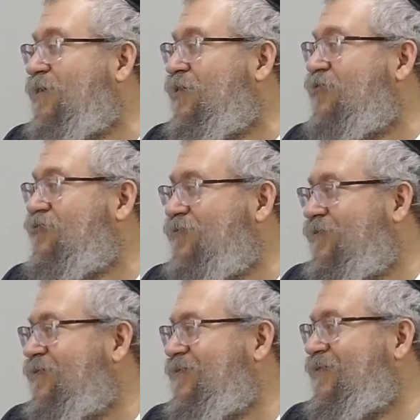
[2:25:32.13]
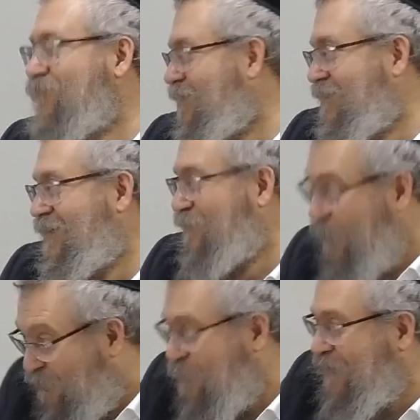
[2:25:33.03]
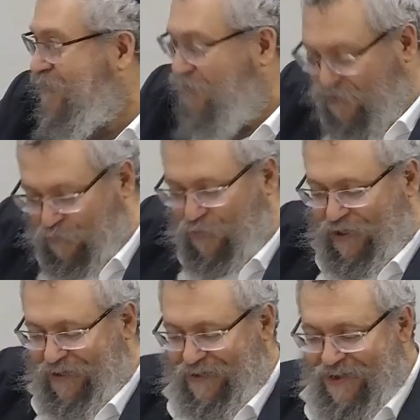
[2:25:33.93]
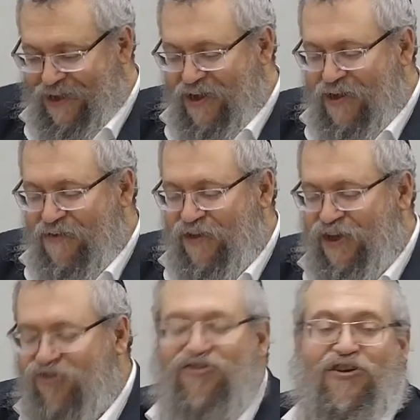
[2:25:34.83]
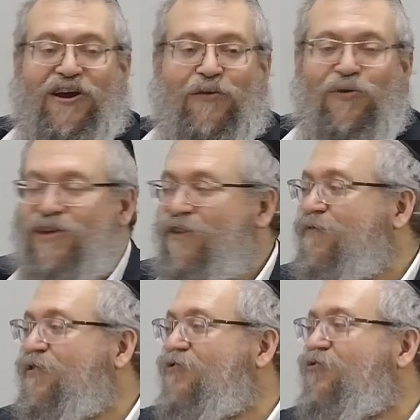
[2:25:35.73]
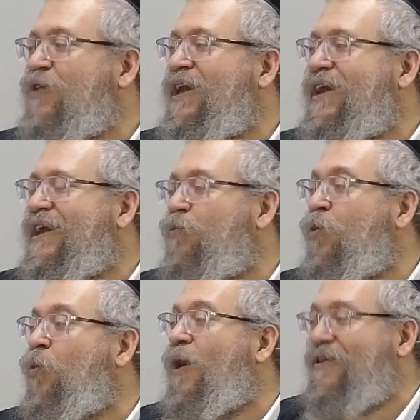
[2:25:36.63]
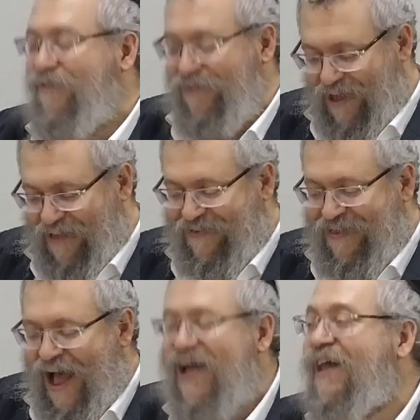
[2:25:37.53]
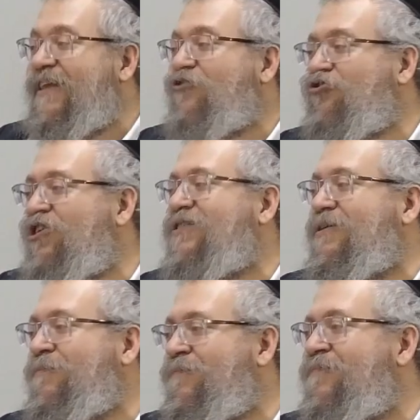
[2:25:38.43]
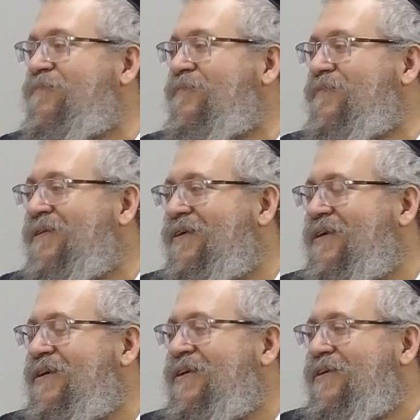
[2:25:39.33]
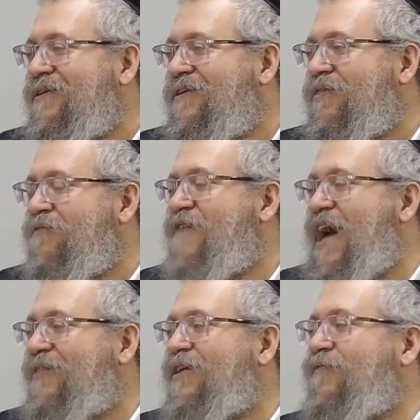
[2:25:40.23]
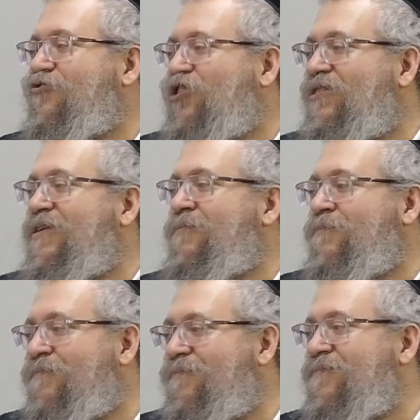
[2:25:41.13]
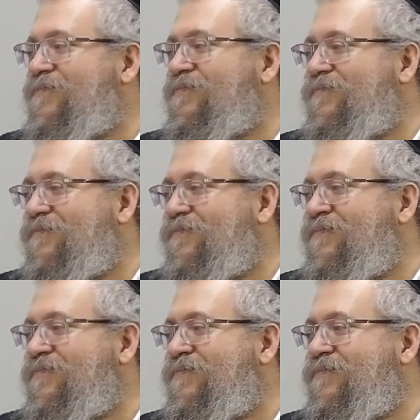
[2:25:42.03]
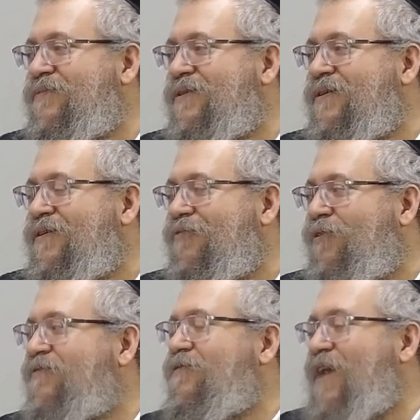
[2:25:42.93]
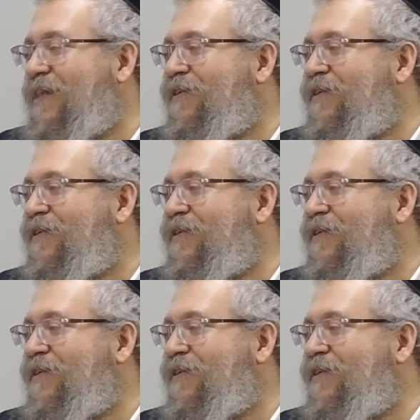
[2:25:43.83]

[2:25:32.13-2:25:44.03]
The answer is that by the Eden is really the Mayan. What's the Mayan? Mayan is Eden. Eden is the source, the spring from where all. A river comes from a spring.